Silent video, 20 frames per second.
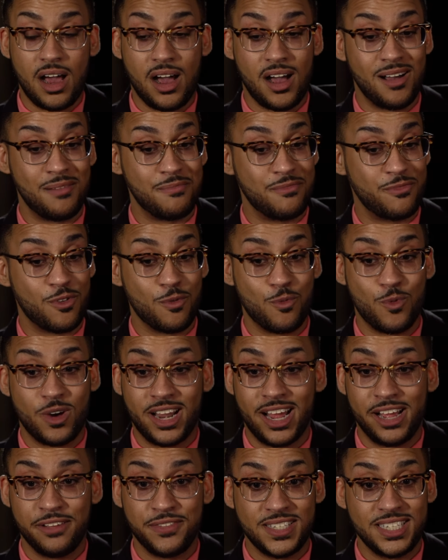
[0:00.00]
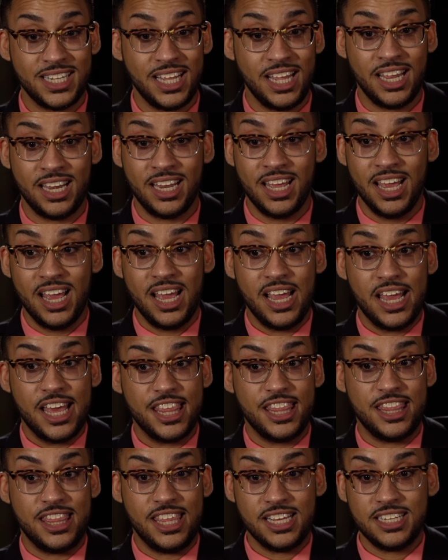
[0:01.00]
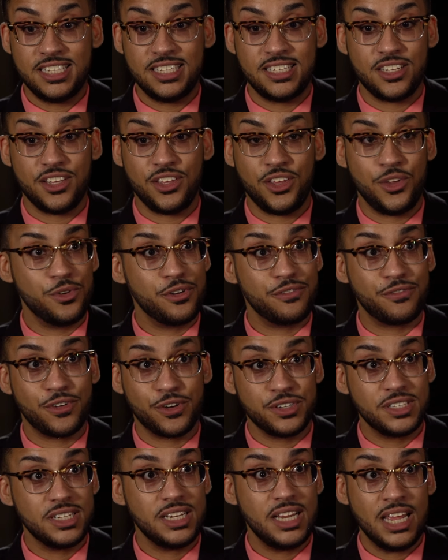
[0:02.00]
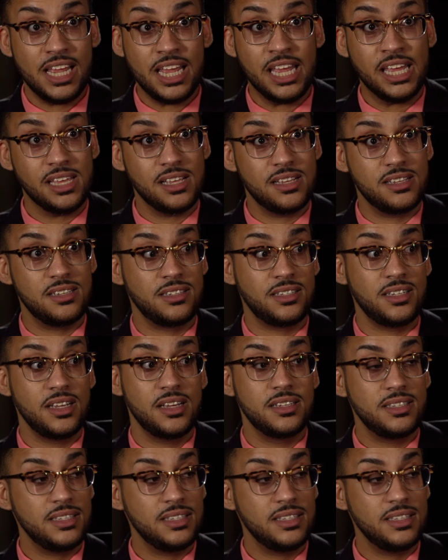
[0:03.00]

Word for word: Um, from what I've seen, this university is